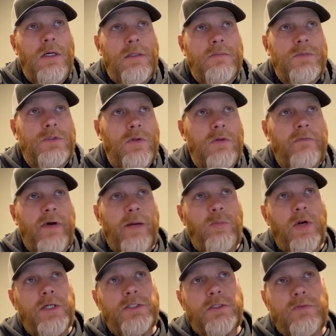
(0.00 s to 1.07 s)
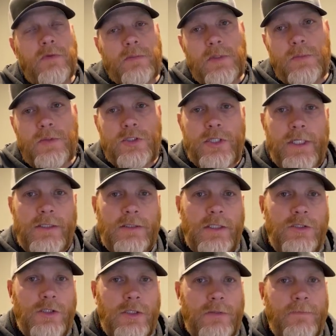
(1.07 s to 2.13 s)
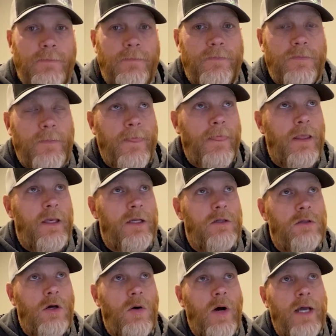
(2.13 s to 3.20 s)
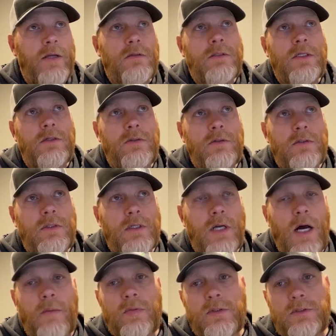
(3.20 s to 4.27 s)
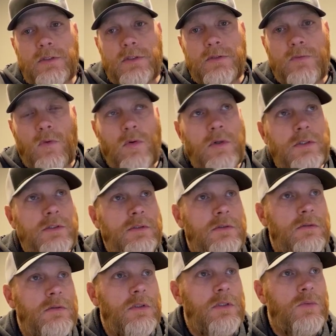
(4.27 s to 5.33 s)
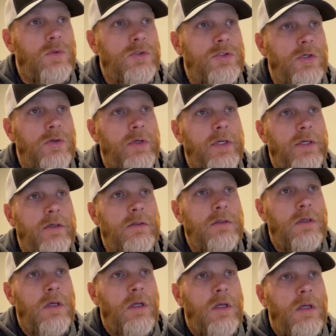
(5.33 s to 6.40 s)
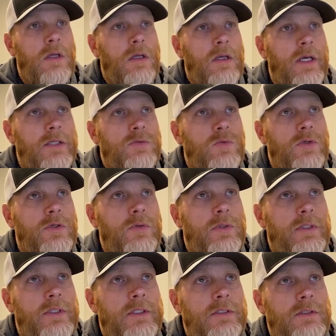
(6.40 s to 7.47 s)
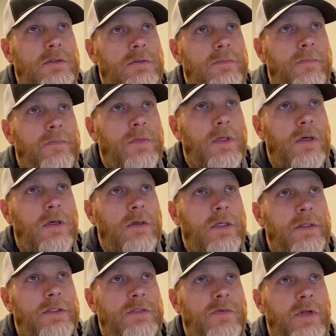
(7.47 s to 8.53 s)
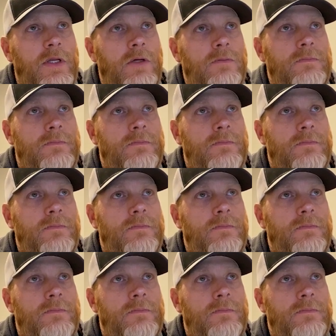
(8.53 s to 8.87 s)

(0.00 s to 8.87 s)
So the vibration from the machine's engine at a low idle can accomplish this for us. And we'll show you here as we're doing this in this video.